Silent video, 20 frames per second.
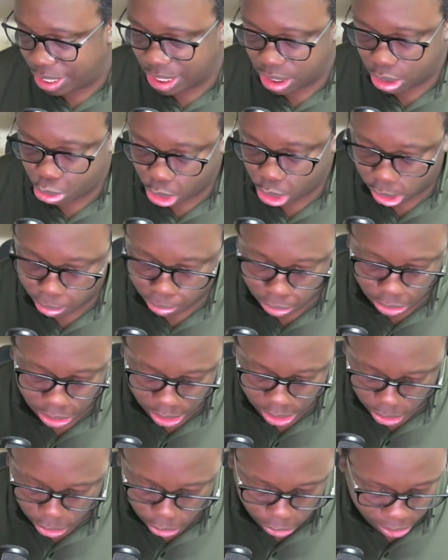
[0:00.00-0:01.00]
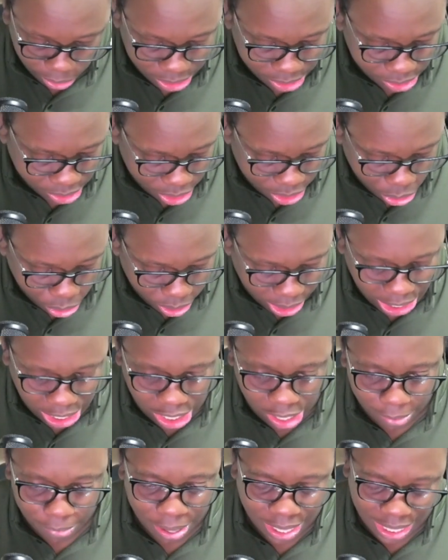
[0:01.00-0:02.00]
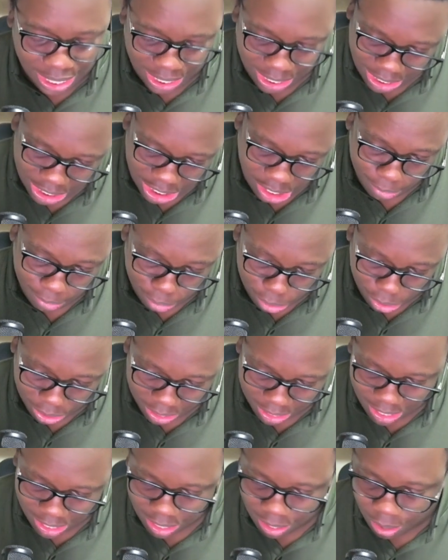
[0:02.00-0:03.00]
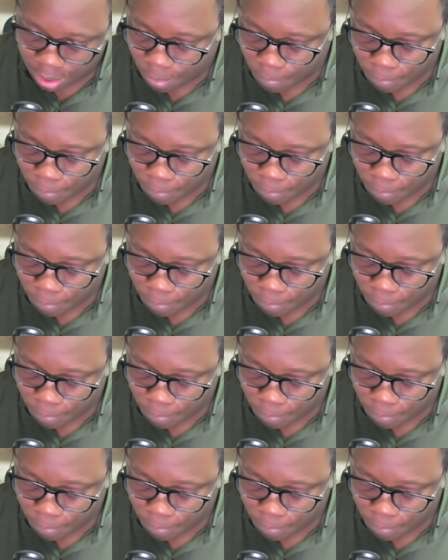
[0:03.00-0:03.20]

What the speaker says: the switch point, or these new Caliban EZ points,